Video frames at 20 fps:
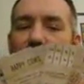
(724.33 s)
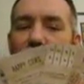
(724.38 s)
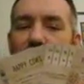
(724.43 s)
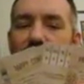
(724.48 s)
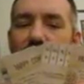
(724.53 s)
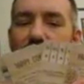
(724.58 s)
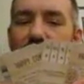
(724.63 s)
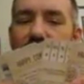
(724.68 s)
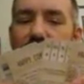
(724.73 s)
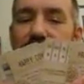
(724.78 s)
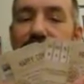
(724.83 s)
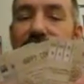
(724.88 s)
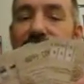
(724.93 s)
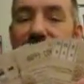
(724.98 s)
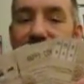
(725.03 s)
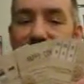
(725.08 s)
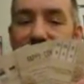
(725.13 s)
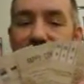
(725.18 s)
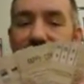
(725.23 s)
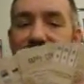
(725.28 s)

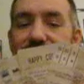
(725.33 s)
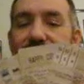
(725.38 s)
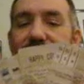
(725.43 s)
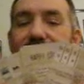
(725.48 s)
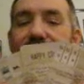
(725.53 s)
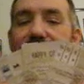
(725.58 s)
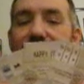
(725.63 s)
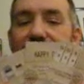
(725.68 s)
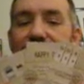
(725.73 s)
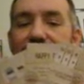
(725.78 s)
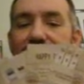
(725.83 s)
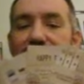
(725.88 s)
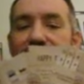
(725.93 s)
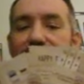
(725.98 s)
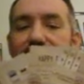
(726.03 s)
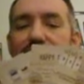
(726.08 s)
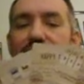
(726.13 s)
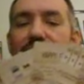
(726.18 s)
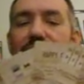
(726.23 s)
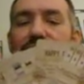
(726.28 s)
tasks at
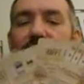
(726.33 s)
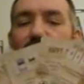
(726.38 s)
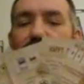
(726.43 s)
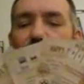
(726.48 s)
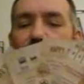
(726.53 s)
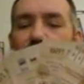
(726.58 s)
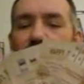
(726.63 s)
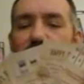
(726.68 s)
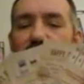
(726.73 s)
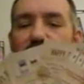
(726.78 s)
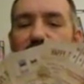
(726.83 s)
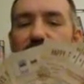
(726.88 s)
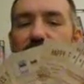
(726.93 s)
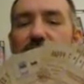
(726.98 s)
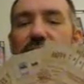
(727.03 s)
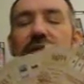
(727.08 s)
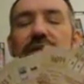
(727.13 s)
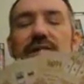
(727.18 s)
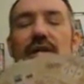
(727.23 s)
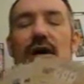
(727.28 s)
hand using
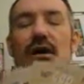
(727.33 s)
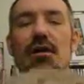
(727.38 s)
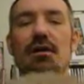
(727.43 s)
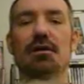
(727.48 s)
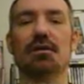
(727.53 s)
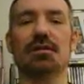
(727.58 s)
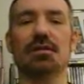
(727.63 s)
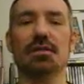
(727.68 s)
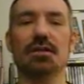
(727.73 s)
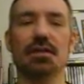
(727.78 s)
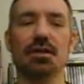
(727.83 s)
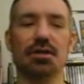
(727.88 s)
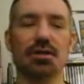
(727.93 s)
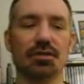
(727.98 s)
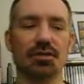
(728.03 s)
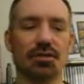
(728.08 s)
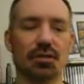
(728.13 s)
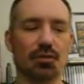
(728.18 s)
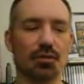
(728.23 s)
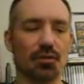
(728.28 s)
these cards.
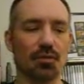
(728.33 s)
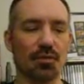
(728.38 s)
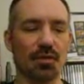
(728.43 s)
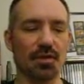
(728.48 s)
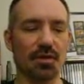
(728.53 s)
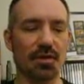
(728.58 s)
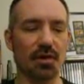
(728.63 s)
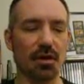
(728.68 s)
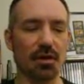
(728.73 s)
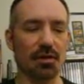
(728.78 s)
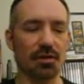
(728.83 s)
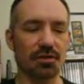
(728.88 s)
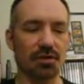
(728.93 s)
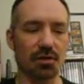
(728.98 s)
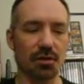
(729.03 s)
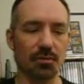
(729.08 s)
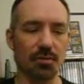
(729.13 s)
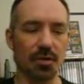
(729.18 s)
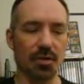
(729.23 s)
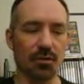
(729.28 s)
So 3 of the cards are
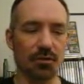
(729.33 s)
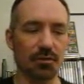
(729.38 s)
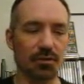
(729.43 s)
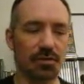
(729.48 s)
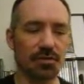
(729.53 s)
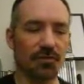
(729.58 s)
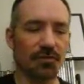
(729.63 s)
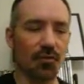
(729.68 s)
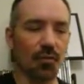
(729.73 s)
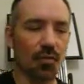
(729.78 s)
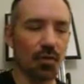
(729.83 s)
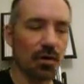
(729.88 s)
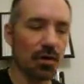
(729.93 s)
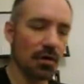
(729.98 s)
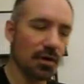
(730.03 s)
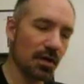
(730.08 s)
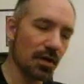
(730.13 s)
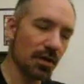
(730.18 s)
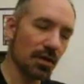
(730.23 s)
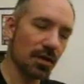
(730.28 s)
going to be used for
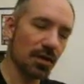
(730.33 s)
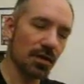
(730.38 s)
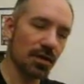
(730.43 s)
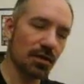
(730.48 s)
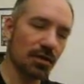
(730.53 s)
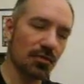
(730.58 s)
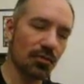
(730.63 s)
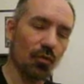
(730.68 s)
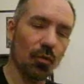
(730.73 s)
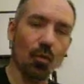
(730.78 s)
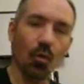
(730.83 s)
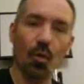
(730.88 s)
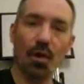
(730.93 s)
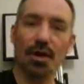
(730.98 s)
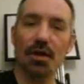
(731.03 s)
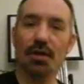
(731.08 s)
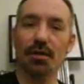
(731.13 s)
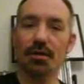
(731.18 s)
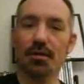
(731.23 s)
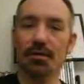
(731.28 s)

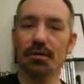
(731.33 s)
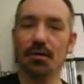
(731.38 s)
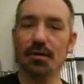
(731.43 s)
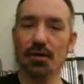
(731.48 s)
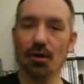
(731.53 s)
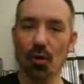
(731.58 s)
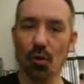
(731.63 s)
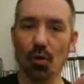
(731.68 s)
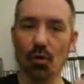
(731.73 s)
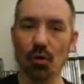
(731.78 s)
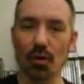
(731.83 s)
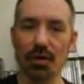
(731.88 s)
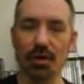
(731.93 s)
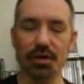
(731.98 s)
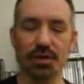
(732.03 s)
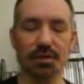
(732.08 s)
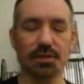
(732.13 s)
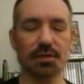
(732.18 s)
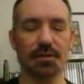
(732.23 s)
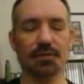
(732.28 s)
what the goal
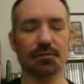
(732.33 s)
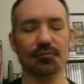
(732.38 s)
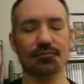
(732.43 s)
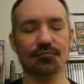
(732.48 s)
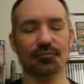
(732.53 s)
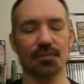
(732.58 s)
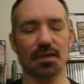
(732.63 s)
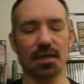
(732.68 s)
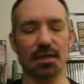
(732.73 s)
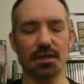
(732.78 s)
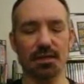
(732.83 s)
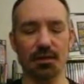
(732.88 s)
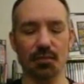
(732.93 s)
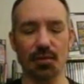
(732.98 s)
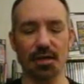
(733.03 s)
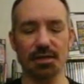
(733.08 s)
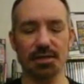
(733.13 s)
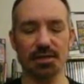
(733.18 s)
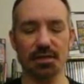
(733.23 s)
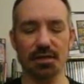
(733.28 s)
is. The
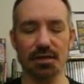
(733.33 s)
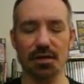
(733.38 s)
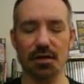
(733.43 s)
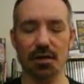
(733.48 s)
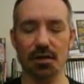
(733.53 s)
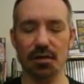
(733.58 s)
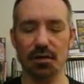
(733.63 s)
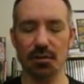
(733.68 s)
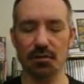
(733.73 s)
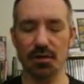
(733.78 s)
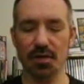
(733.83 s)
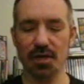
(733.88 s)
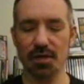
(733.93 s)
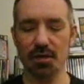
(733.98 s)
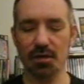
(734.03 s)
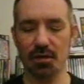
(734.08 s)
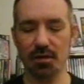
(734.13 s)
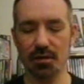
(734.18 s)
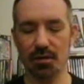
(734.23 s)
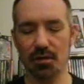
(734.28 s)
rest are going to
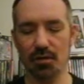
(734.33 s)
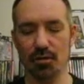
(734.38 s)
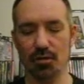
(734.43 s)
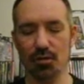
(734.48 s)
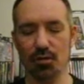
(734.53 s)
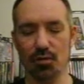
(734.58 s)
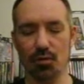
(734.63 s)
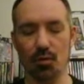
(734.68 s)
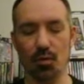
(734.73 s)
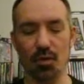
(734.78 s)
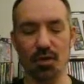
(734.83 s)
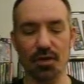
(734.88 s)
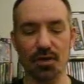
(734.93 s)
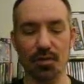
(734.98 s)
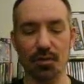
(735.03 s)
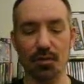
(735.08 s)
be what